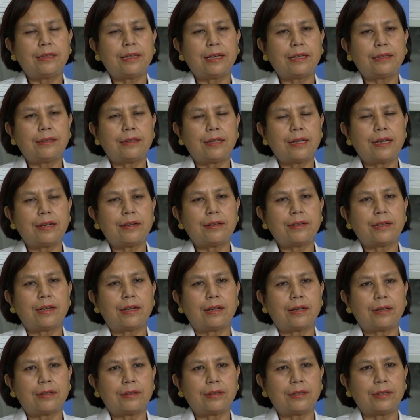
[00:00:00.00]
that there
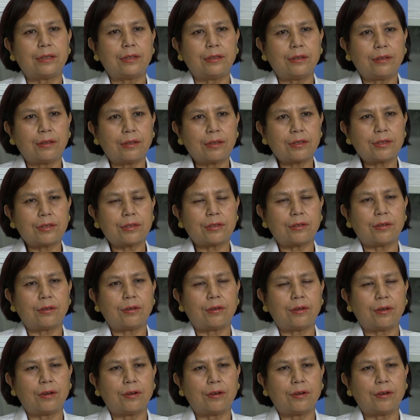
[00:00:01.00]
are a lot